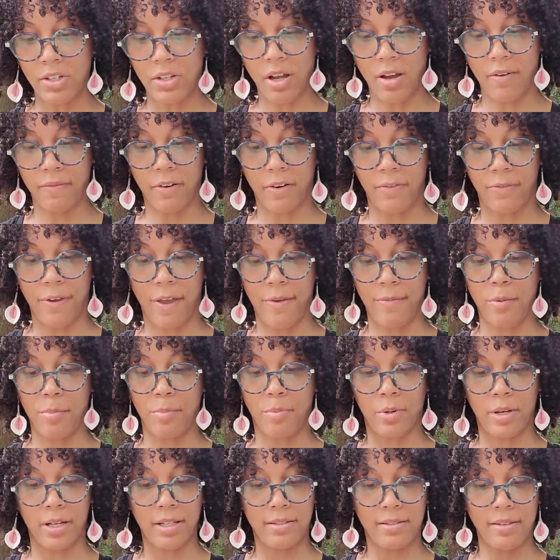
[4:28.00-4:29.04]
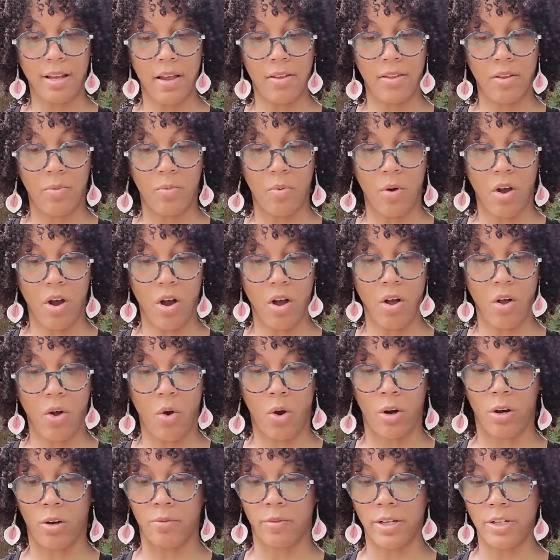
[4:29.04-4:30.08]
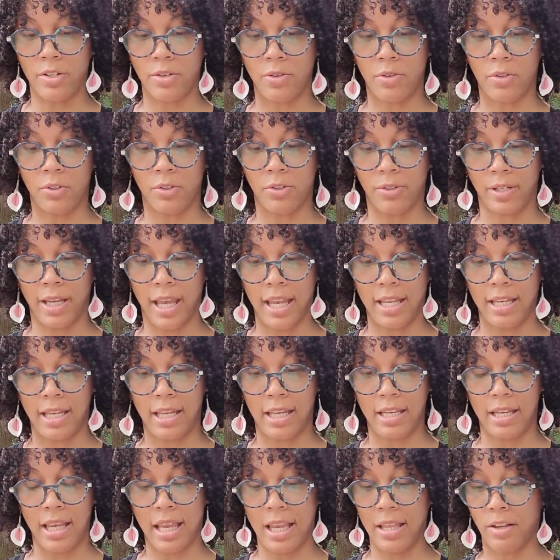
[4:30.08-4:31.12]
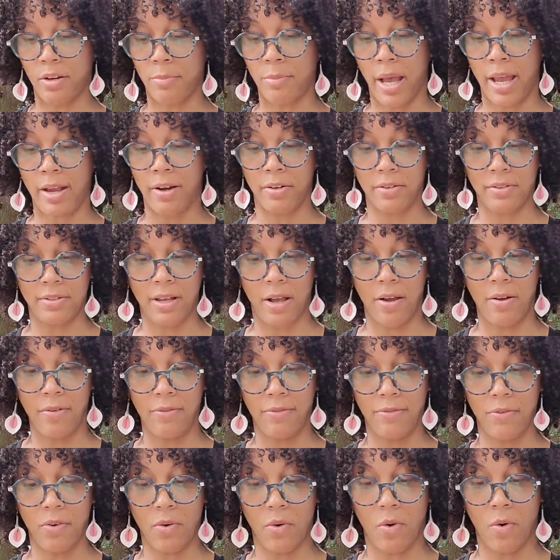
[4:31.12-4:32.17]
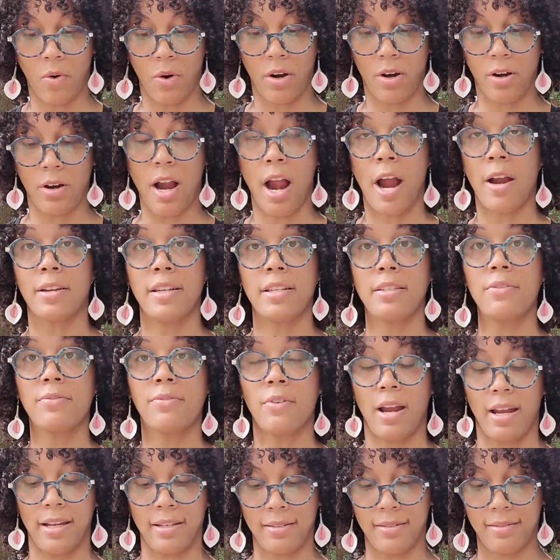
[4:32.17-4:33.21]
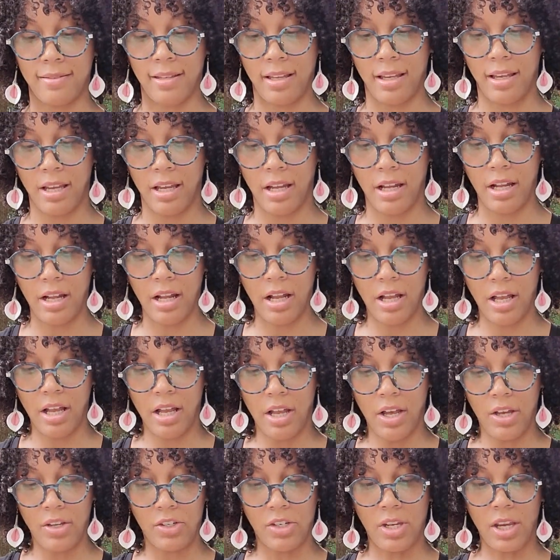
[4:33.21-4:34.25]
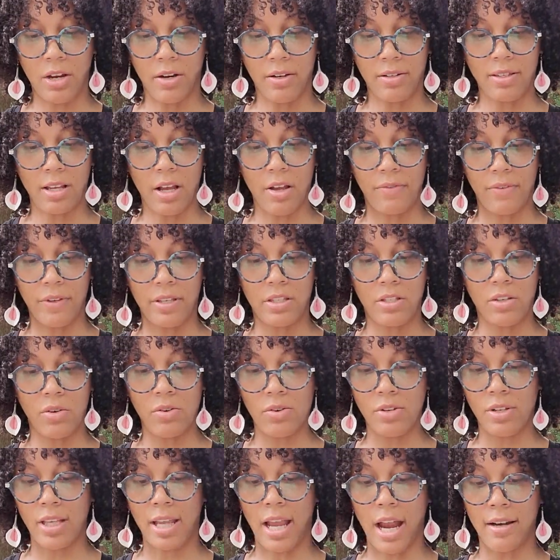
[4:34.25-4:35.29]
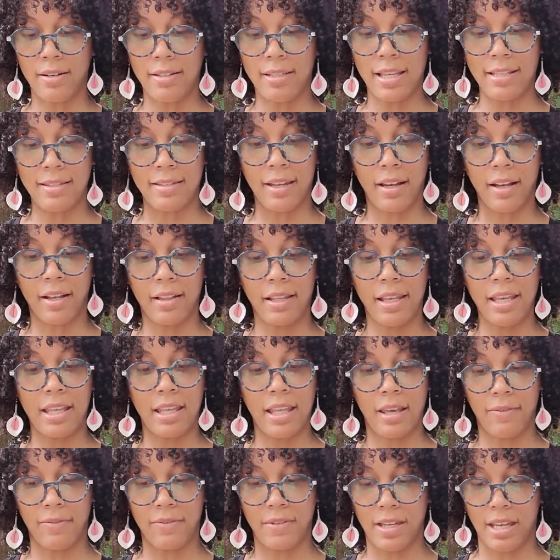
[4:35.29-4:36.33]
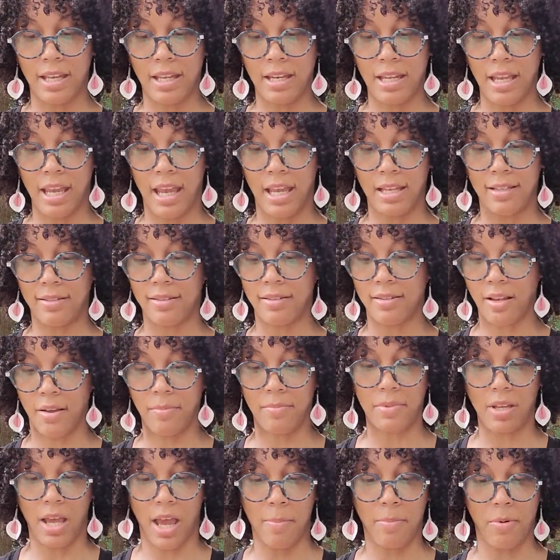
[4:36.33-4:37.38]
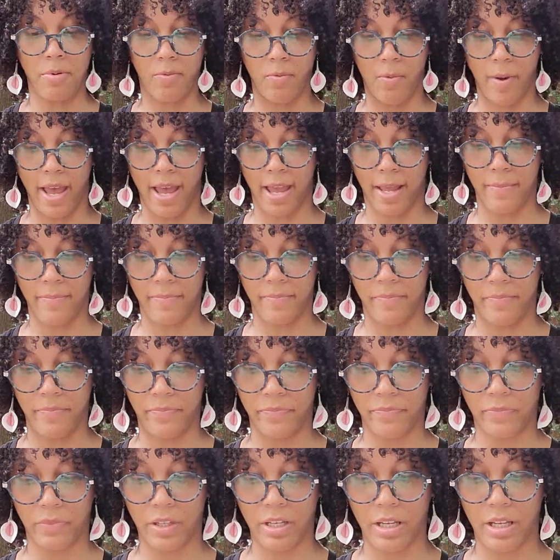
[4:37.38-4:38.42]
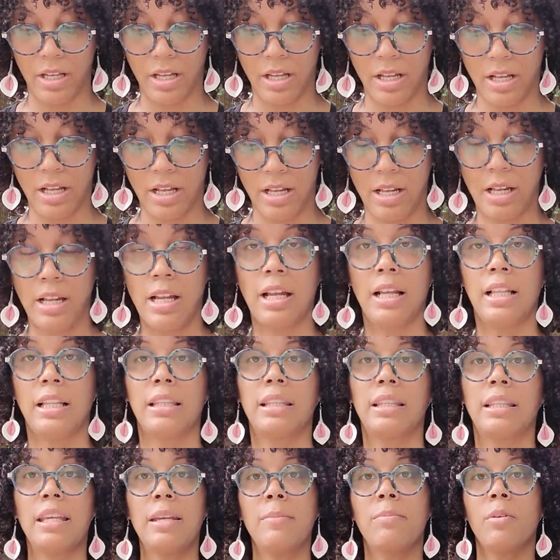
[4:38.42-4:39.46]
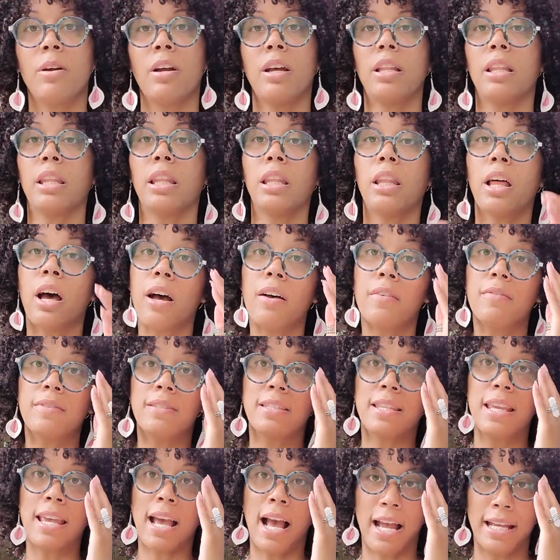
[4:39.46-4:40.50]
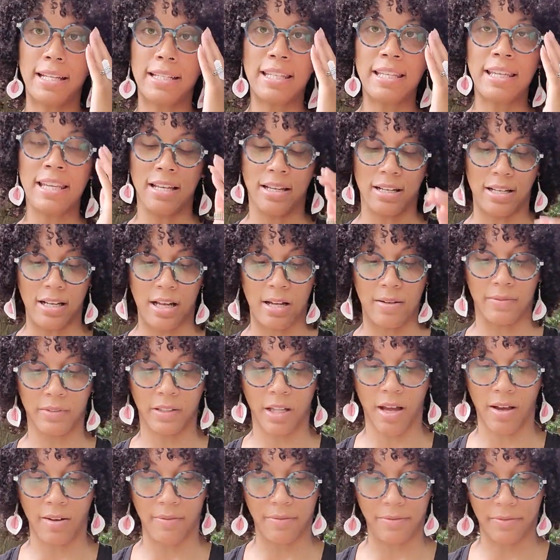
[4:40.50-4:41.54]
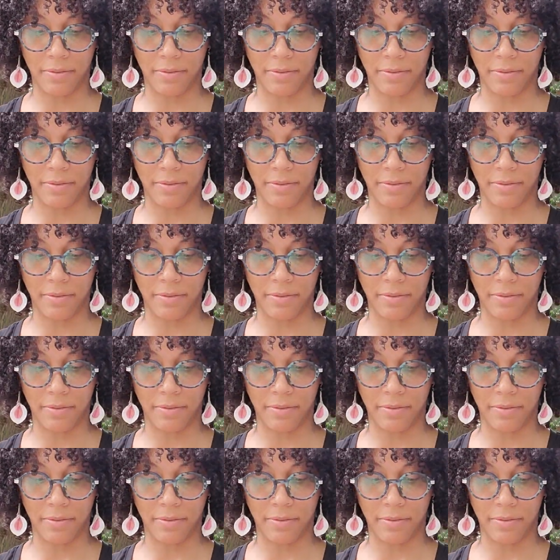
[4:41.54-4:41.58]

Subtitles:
of her favorite prints on the wall or original created either by herself or her artist friends. She herself is usually artistically gifted in some type of way. Libra loves the idea of love.